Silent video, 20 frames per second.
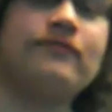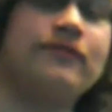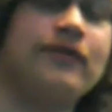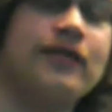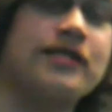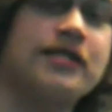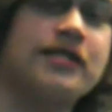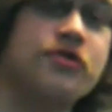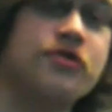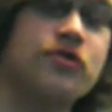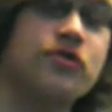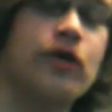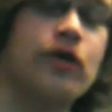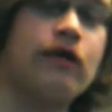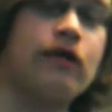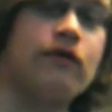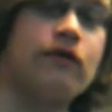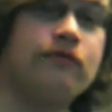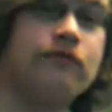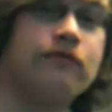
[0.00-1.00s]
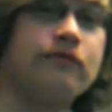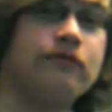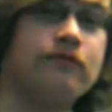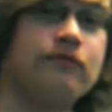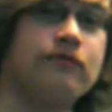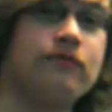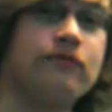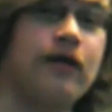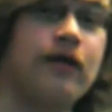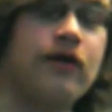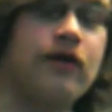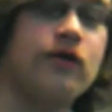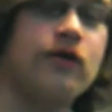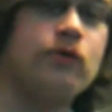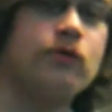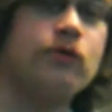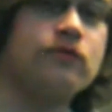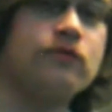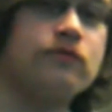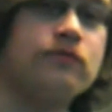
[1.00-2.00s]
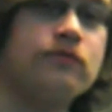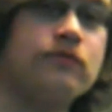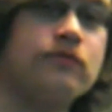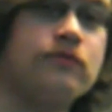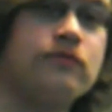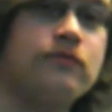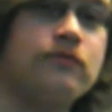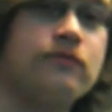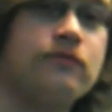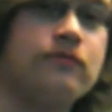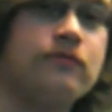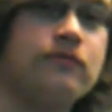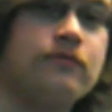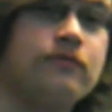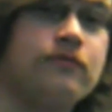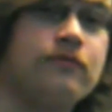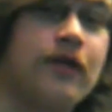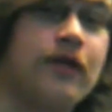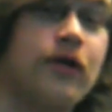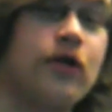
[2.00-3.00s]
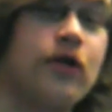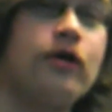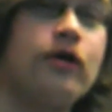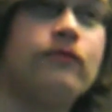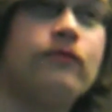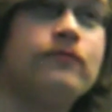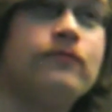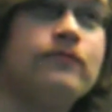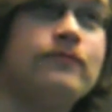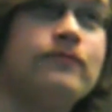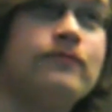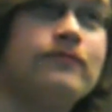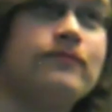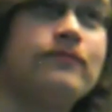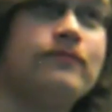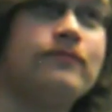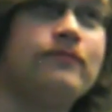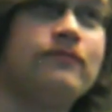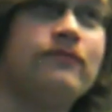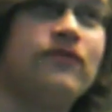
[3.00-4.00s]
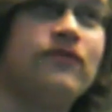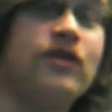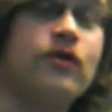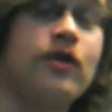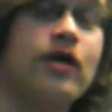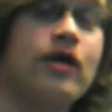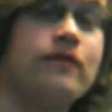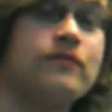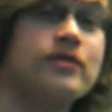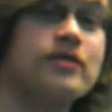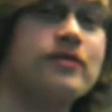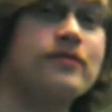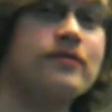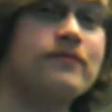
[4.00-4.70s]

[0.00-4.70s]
That sounds okay. I don't know. There you go. Video games.